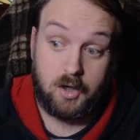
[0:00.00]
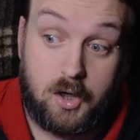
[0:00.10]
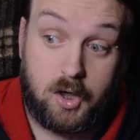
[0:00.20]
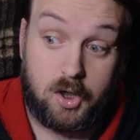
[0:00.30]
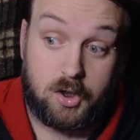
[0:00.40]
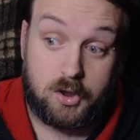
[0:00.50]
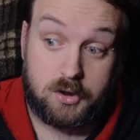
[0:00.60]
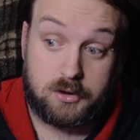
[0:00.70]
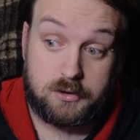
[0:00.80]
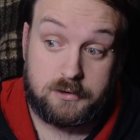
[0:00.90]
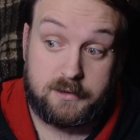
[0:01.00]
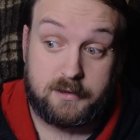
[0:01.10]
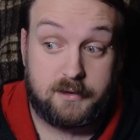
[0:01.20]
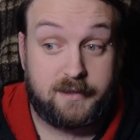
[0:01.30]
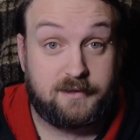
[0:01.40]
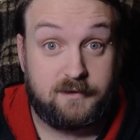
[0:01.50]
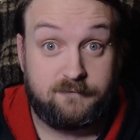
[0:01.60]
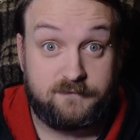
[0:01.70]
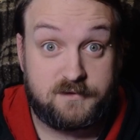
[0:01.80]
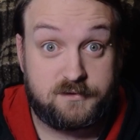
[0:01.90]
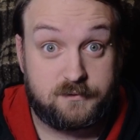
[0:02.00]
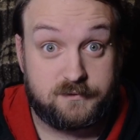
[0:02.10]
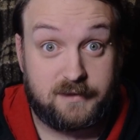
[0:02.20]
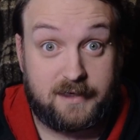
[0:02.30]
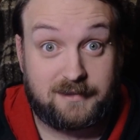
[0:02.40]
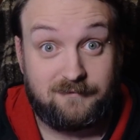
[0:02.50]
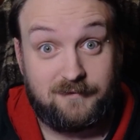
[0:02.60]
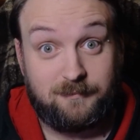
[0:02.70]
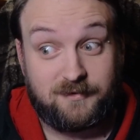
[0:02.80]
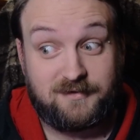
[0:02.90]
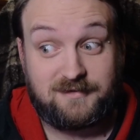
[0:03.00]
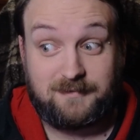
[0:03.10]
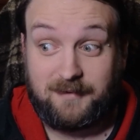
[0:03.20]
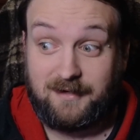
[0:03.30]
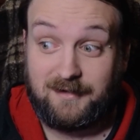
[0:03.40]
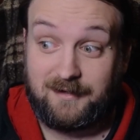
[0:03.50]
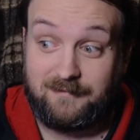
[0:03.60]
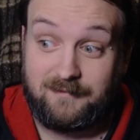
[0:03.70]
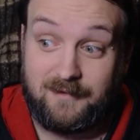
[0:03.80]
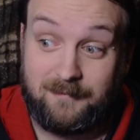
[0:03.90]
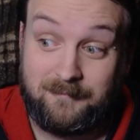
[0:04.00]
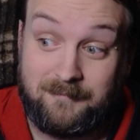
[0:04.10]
are elected officials actively participating in them.